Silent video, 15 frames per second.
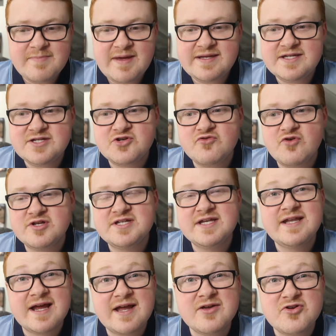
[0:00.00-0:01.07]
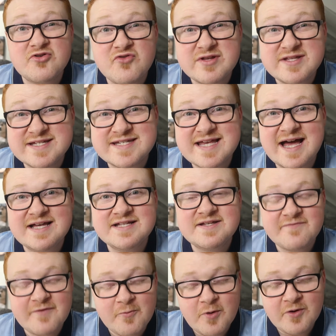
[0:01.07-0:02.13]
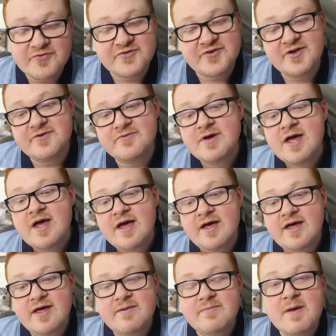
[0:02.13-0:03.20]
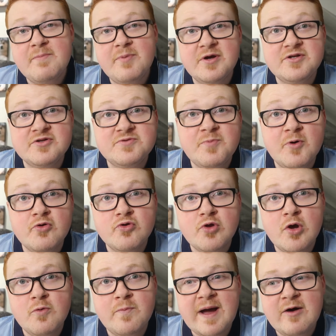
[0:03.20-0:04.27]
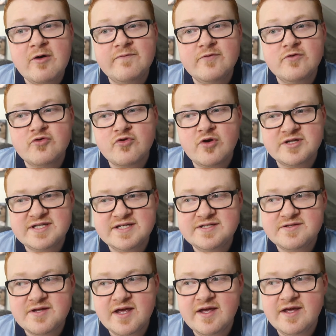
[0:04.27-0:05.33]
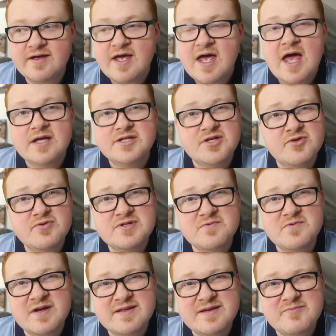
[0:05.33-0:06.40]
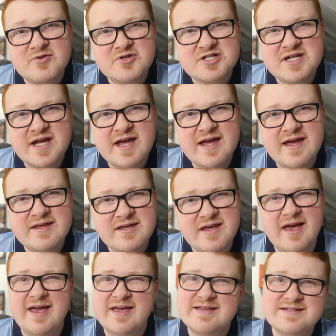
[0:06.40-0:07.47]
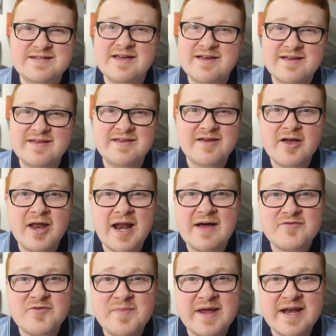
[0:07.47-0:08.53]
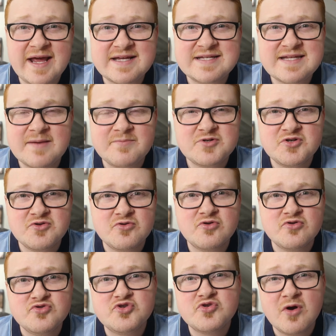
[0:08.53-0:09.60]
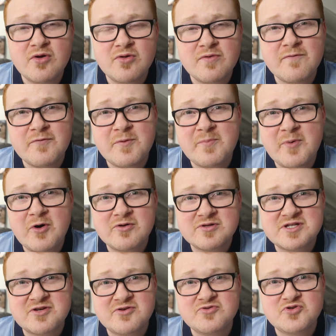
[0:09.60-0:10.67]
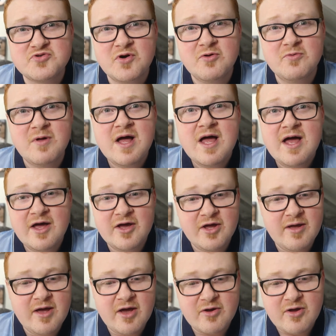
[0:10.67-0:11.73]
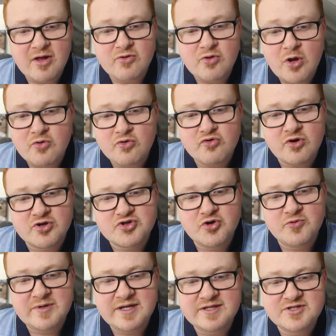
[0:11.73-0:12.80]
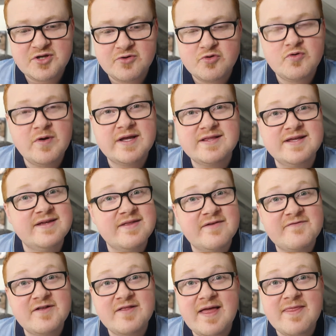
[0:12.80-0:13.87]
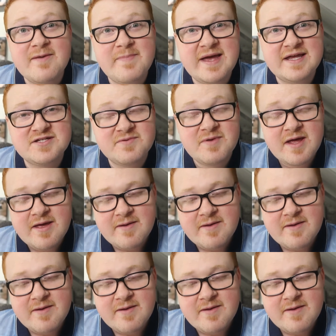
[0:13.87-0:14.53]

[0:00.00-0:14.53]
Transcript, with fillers: Mendy's crossing I can criticise if I want to, um, but he does put low, powerful crosses passes, uh, and so there isn't really much. Uh, you, are going to have to be an exceptional controller of the ball to control a, a, low cross coming in so quickly. And I feel like the best